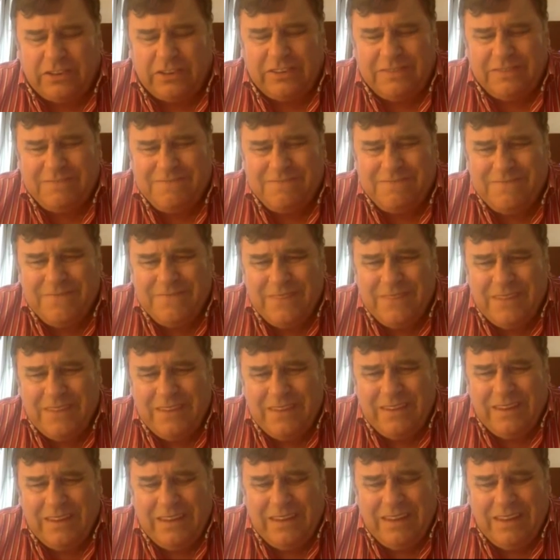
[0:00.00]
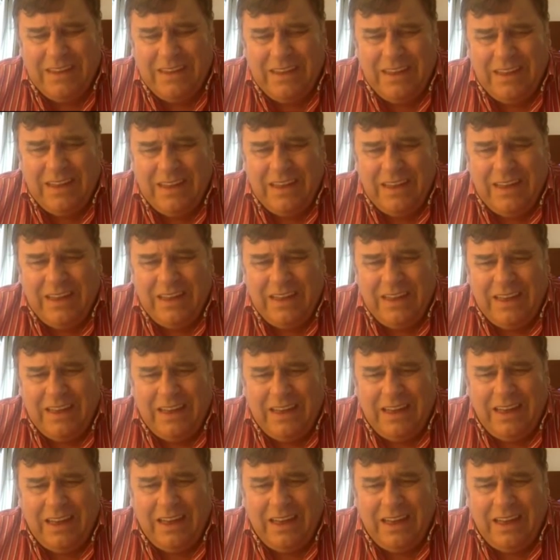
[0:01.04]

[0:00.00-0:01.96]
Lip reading: (silence)